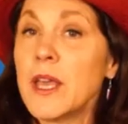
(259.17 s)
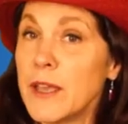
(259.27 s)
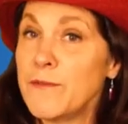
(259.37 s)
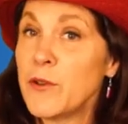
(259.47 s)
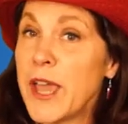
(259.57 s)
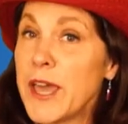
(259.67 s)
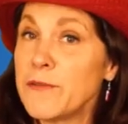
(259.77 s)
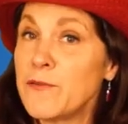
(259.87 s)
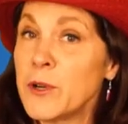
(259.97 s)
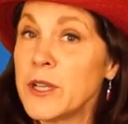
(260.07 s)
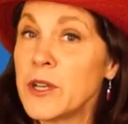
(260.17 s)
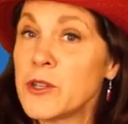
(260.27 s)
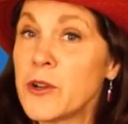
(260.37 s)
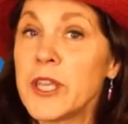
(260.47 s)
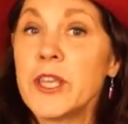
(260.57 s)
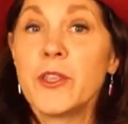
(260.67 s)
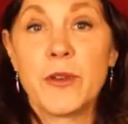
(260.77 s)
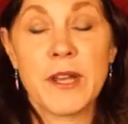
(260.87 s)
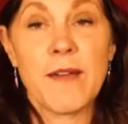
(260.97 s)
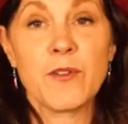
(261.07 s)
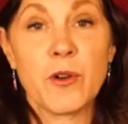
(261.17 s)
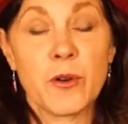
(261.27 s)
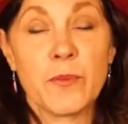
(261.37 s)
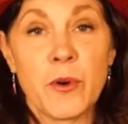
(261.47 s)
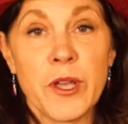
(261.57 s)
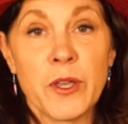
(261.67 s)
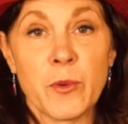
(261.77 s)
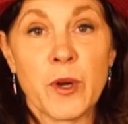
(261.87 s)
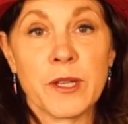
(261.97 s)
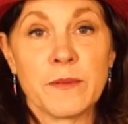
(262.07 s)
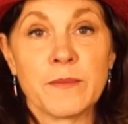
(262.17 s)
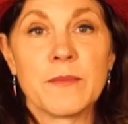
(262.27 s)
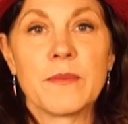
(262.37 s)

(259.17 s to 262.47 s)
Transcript: If you can't afford an attorney, you can have the court appoint you one."